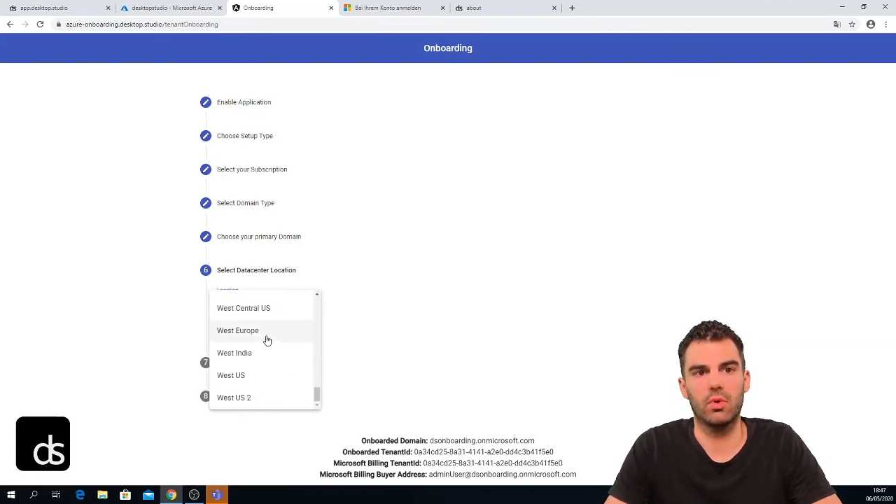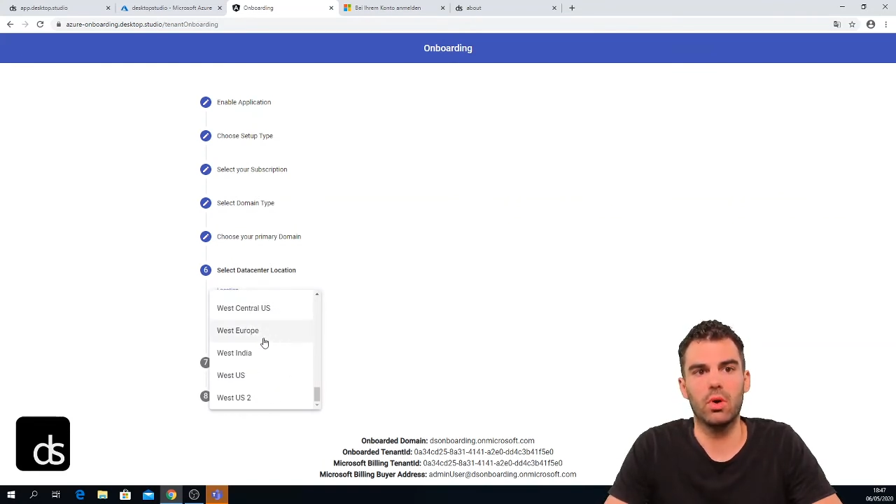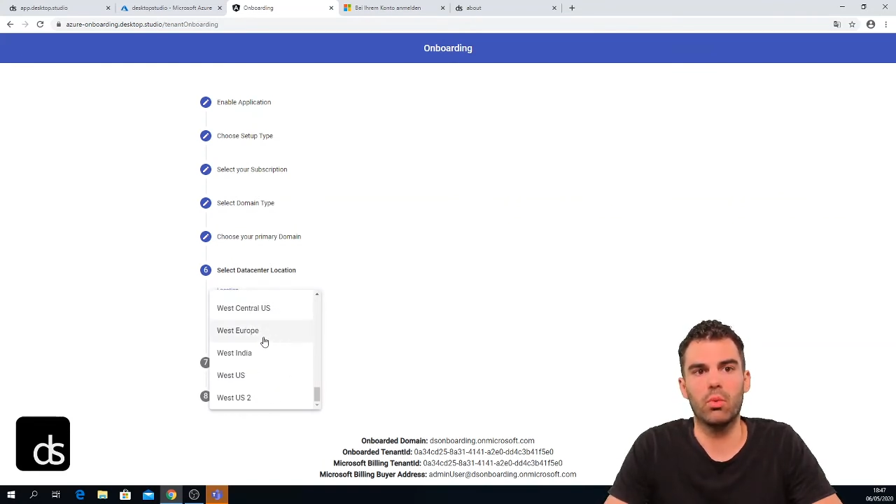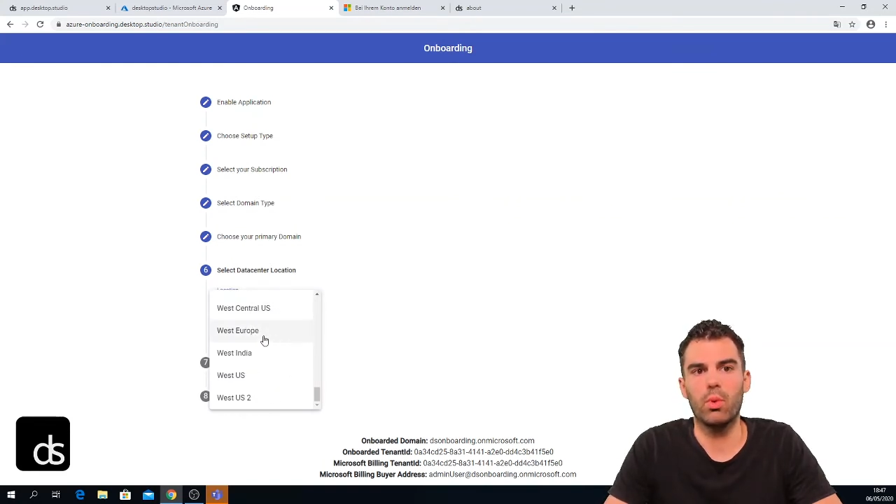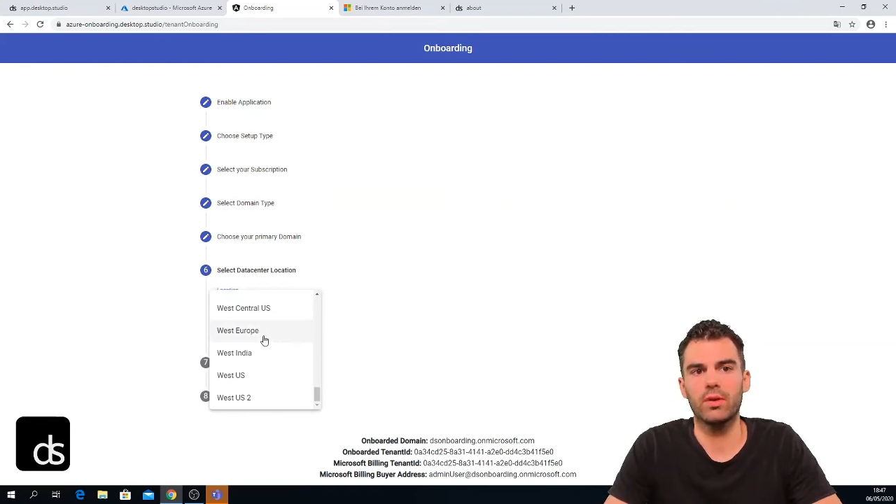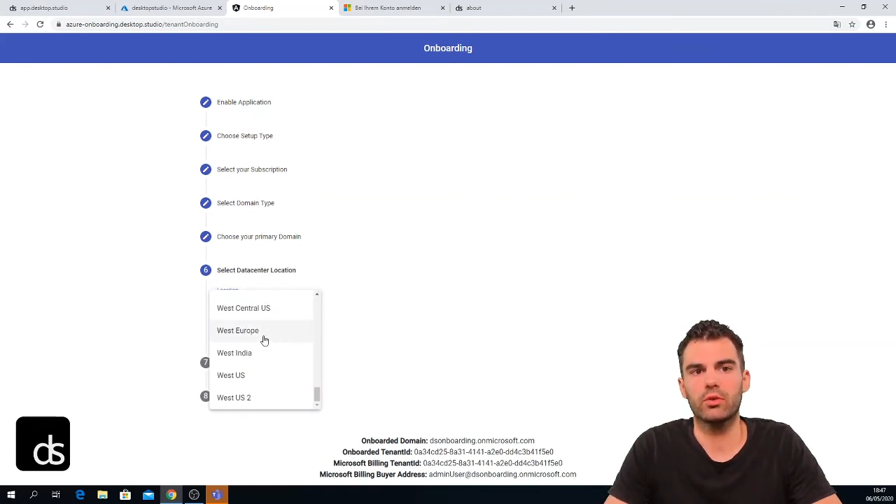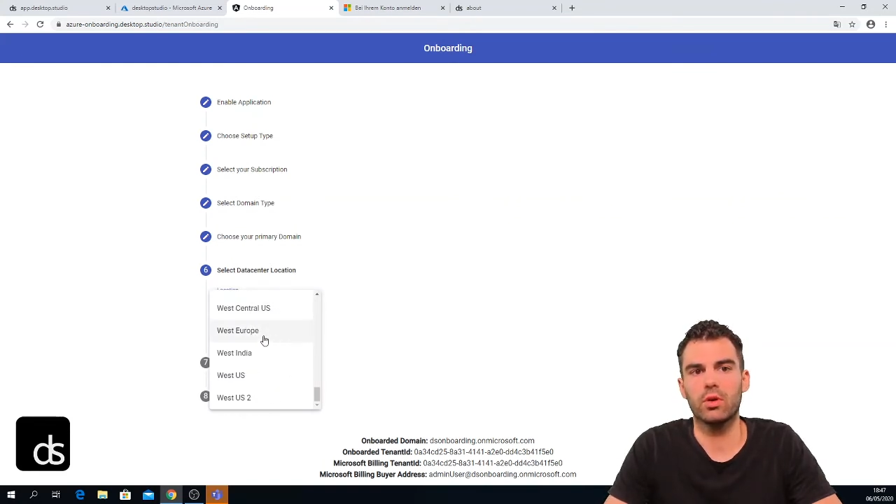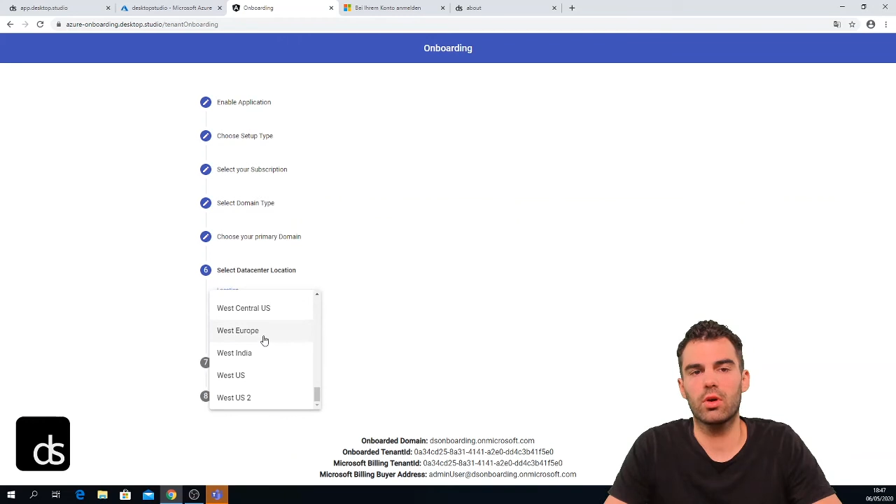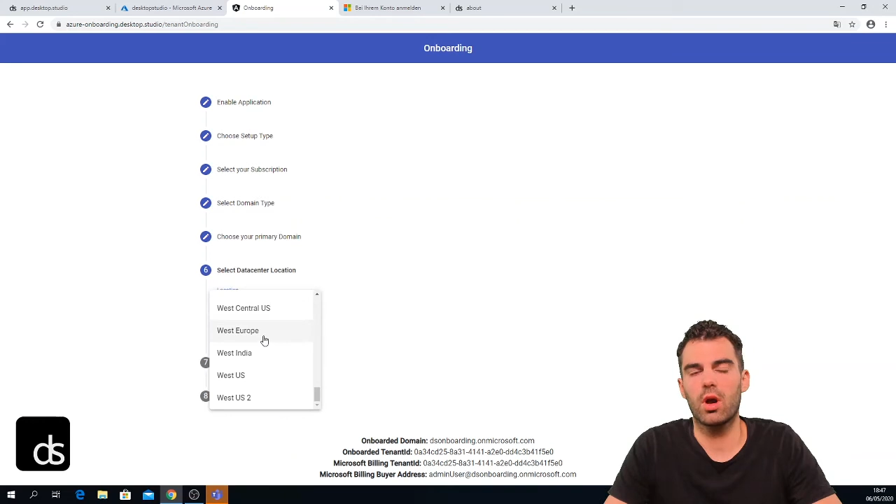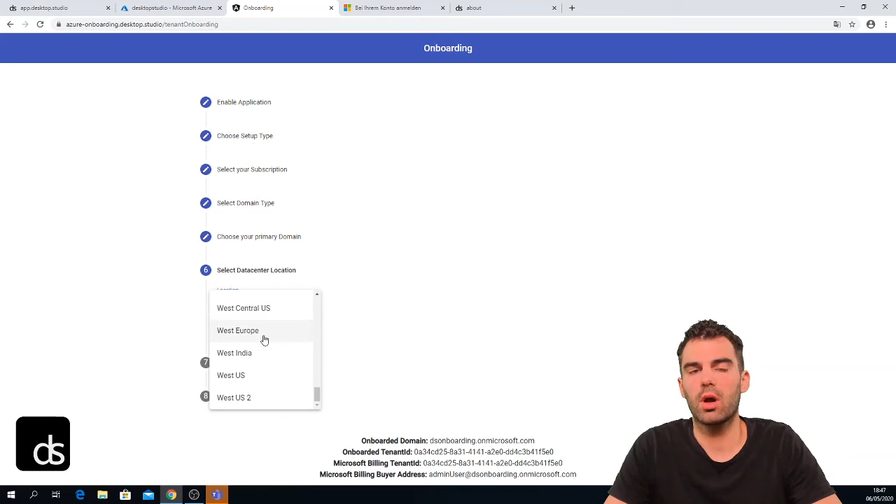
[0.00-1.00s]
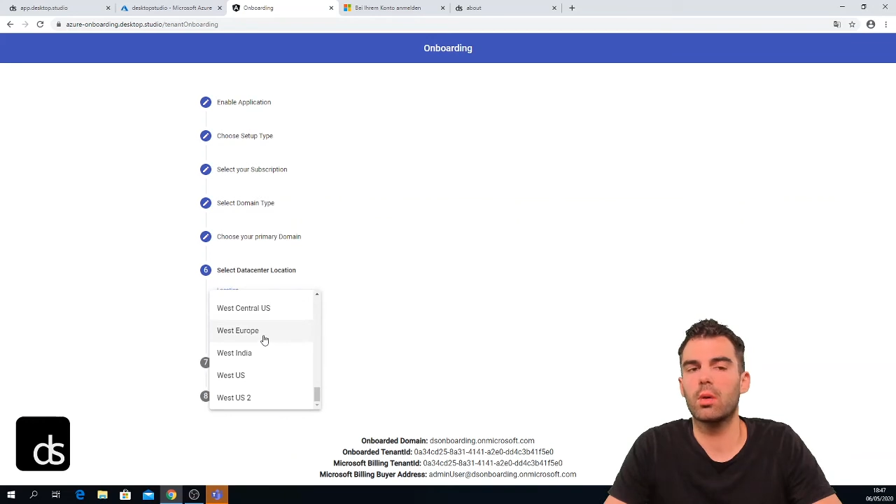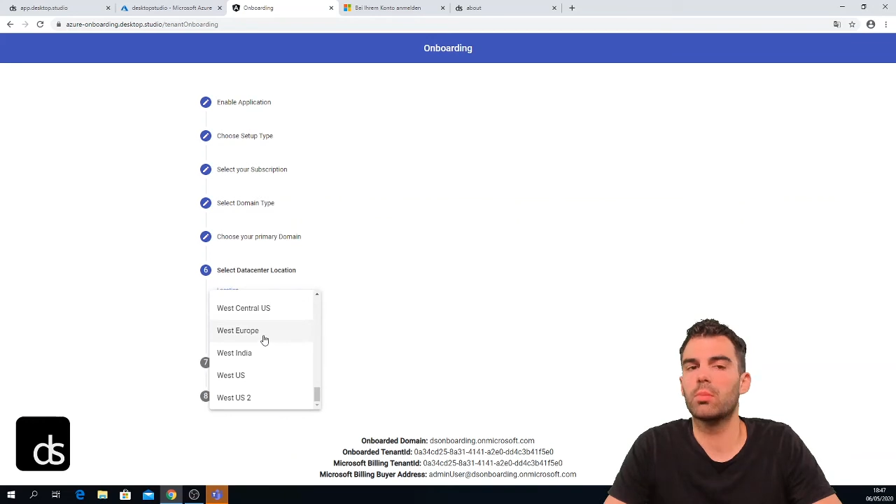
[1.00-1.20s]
West Europe.